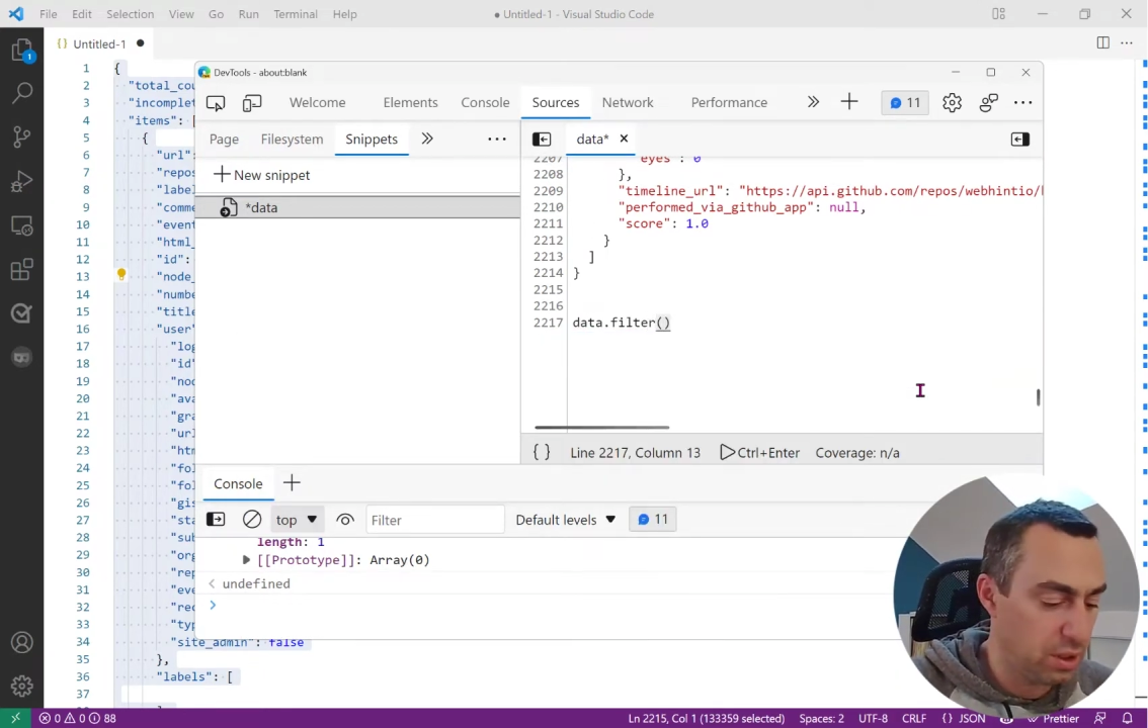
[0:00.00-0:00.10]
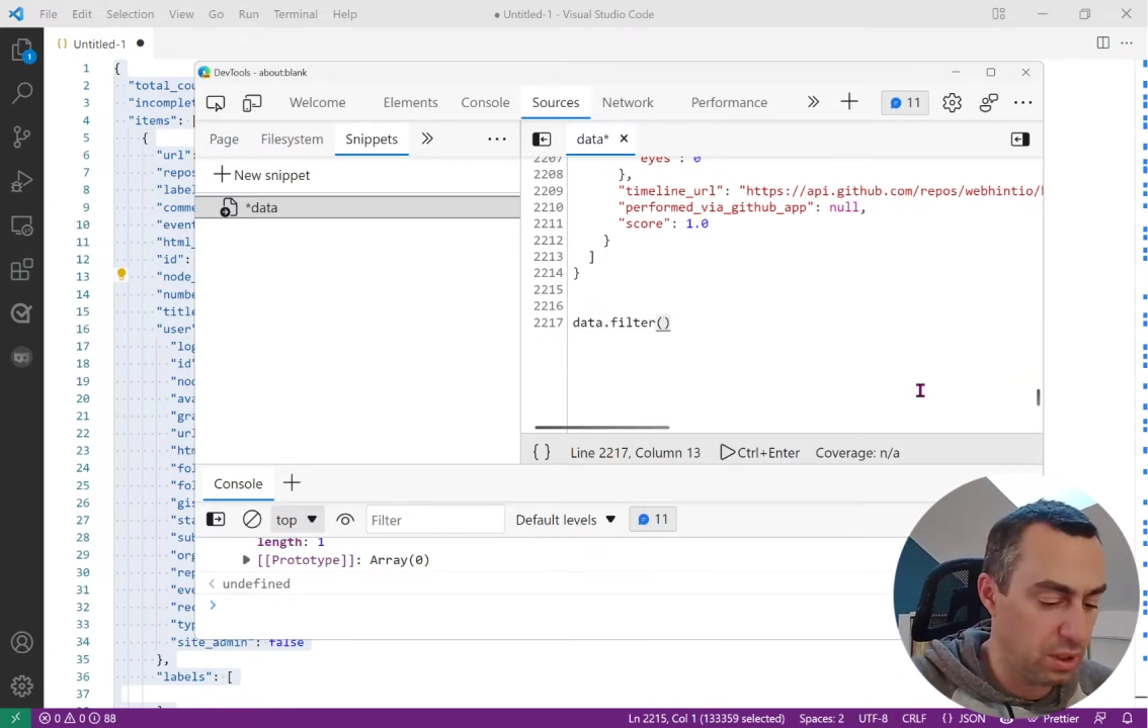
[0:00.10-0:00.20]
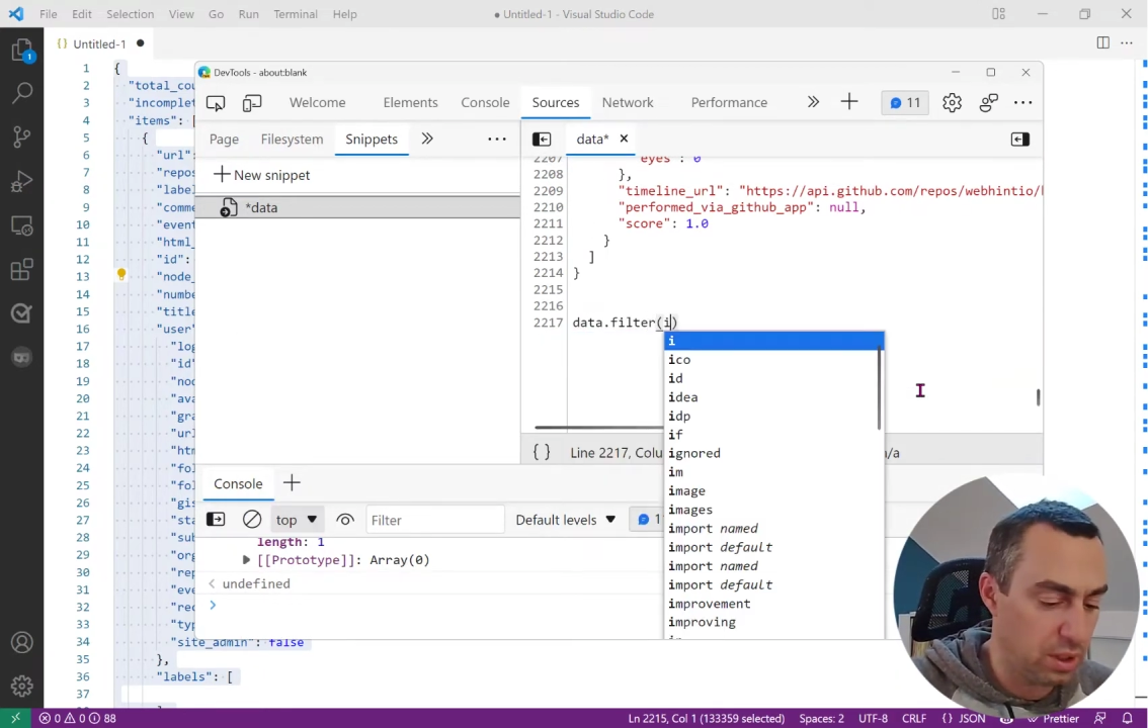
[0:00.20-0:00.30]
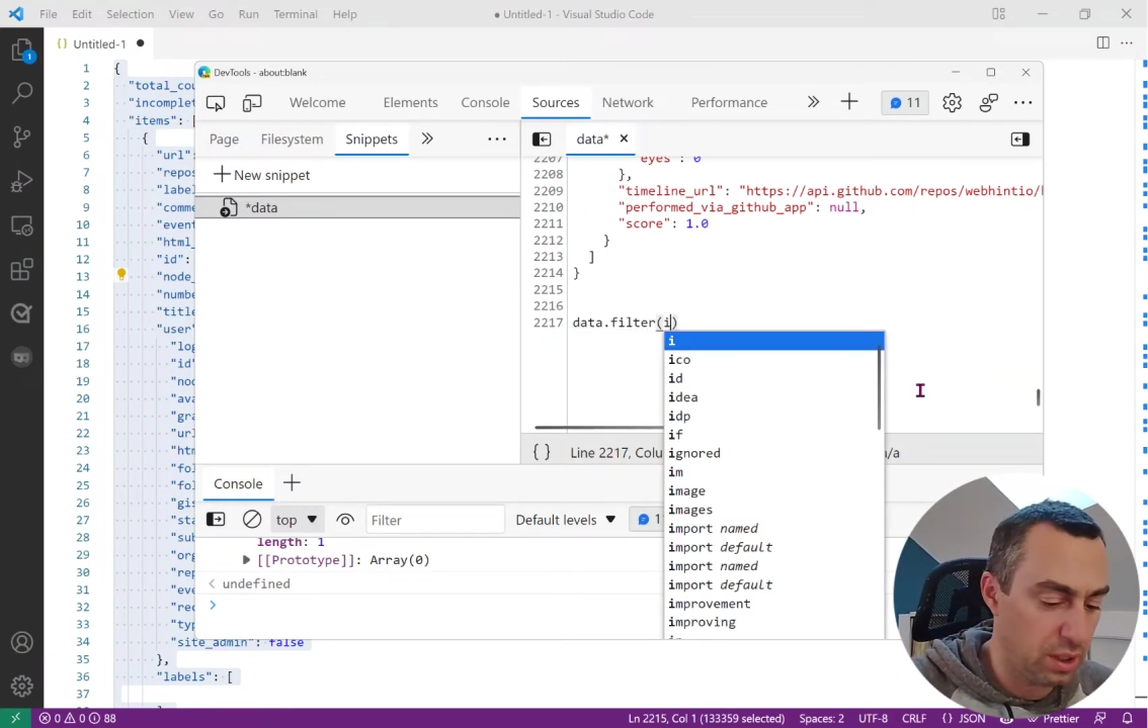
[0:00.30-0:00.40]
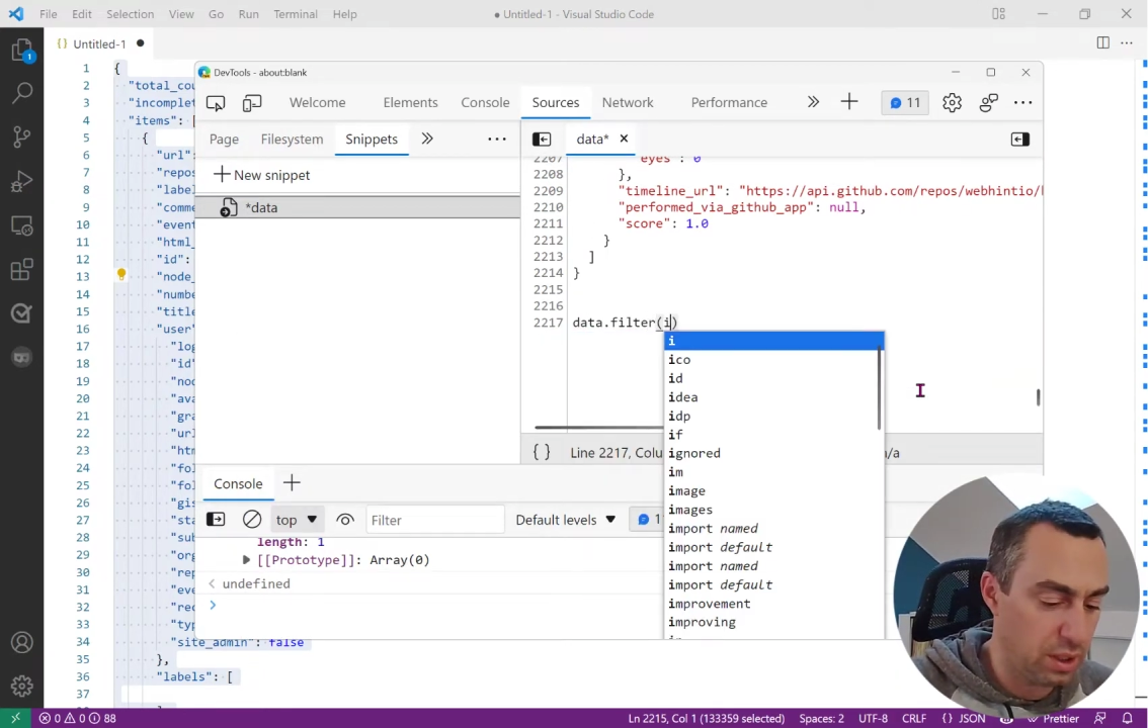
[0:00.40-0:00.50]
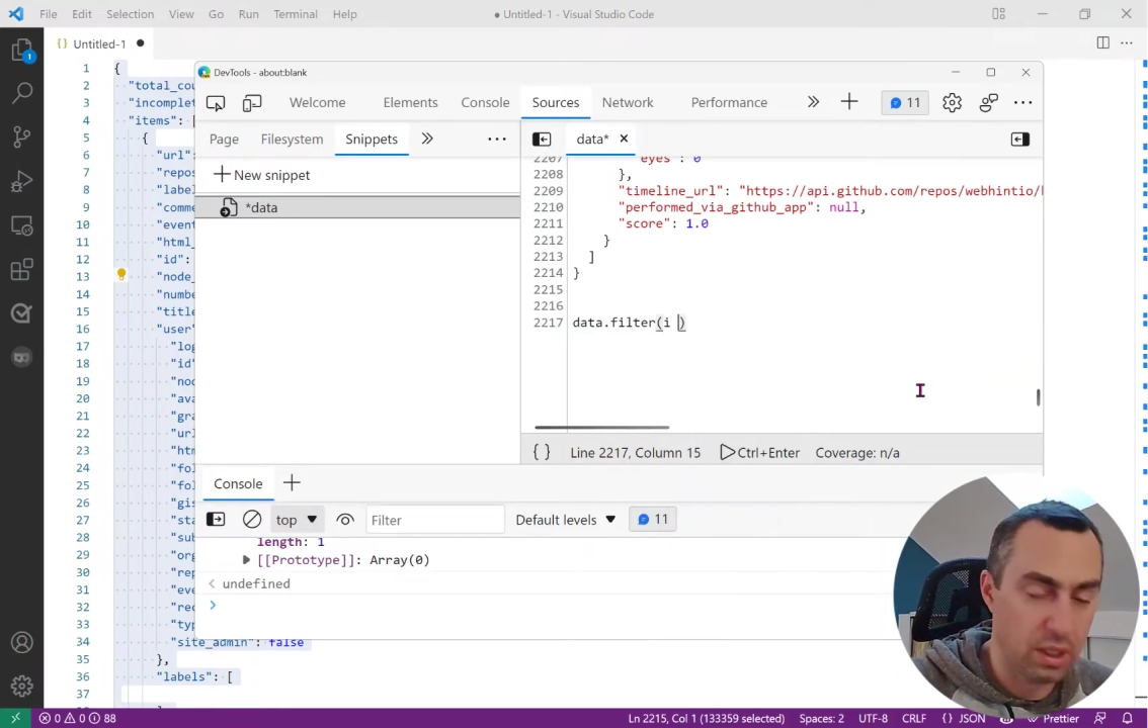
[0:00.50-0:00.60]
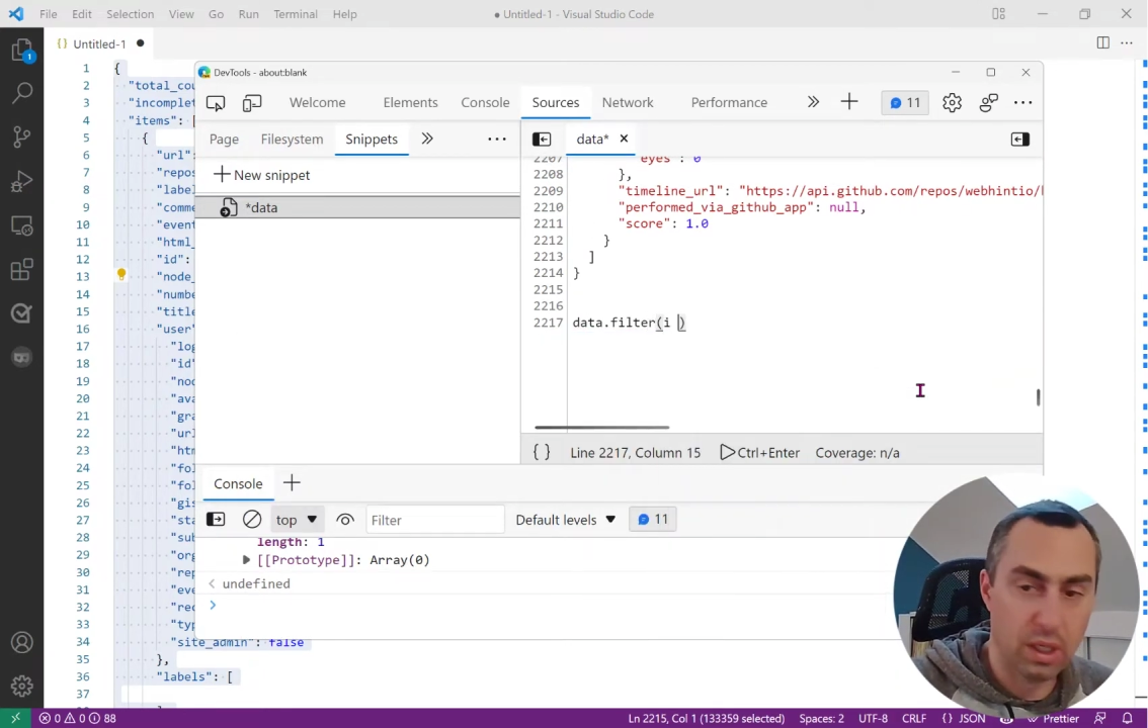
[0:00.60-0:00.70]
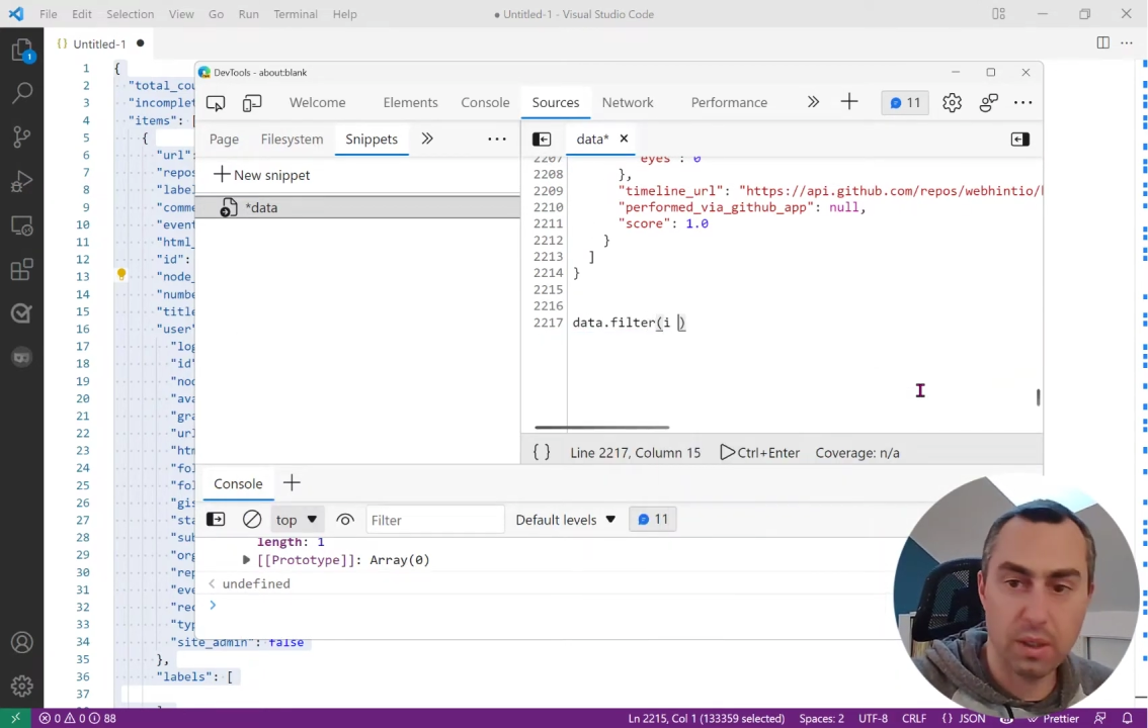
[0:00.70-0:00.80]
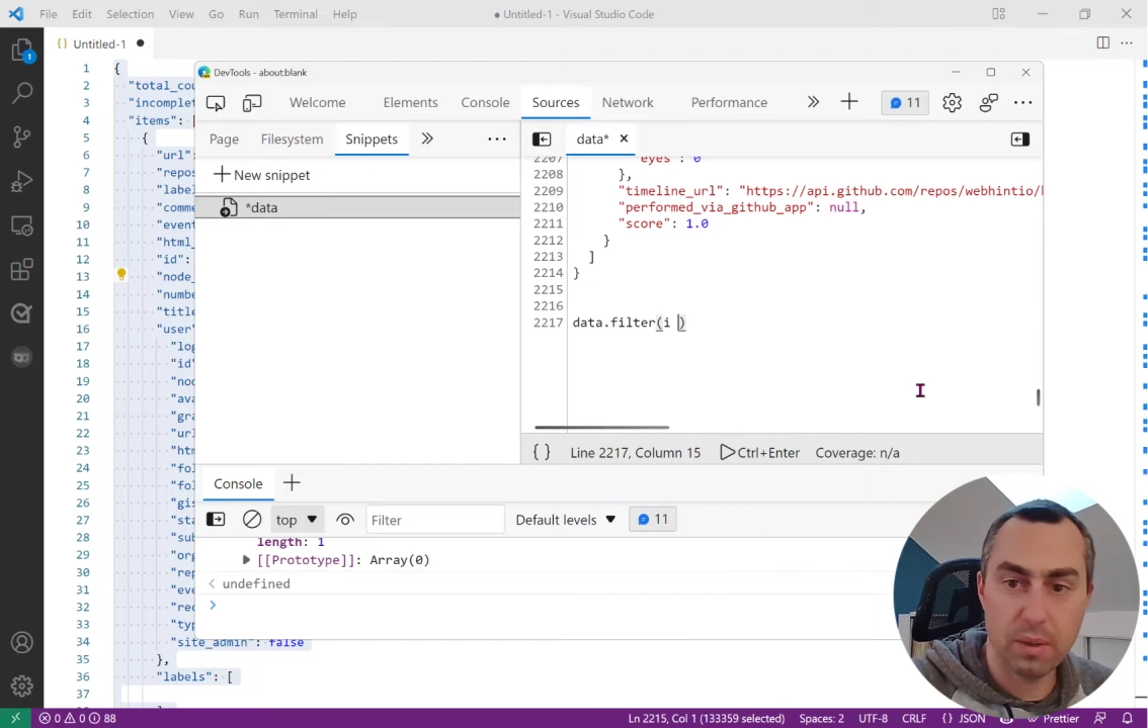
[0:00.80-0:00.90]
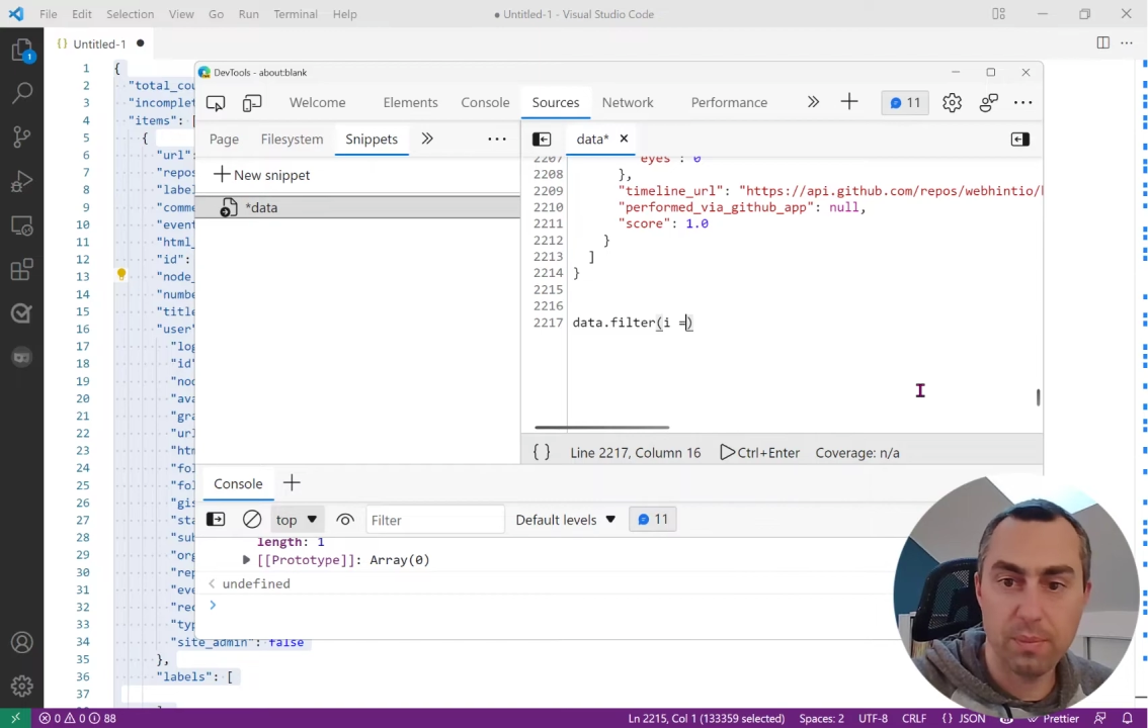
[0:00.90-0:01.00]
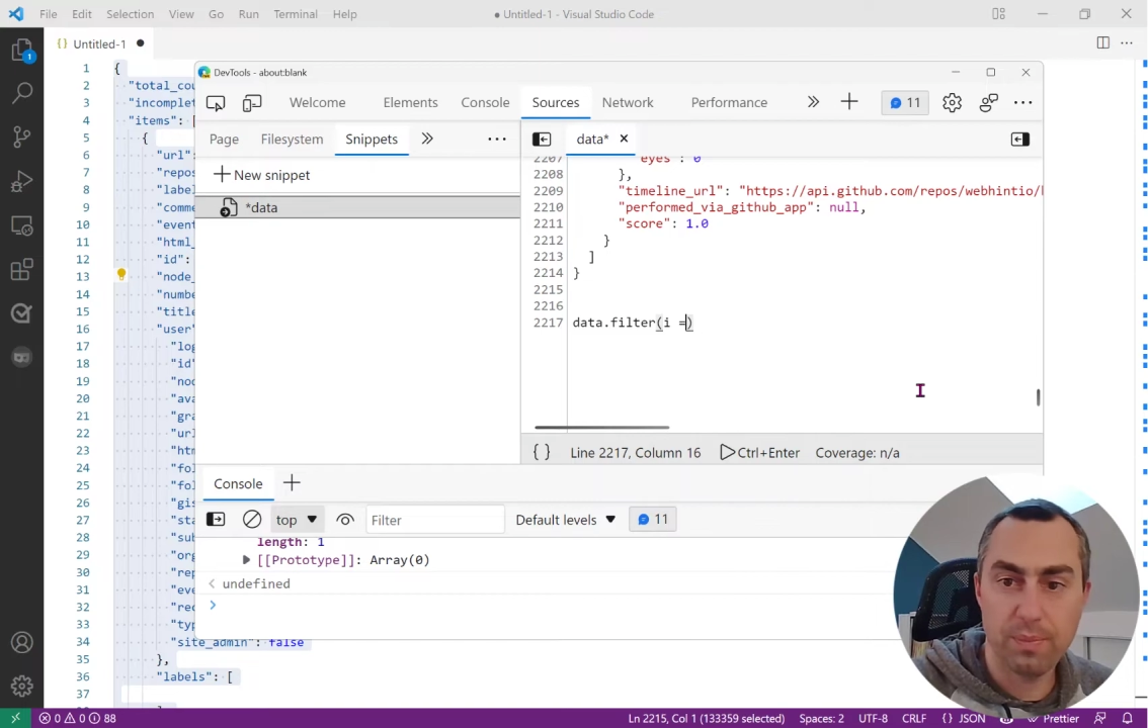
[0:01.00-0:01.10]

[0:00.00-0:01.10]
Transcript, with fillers: the, um,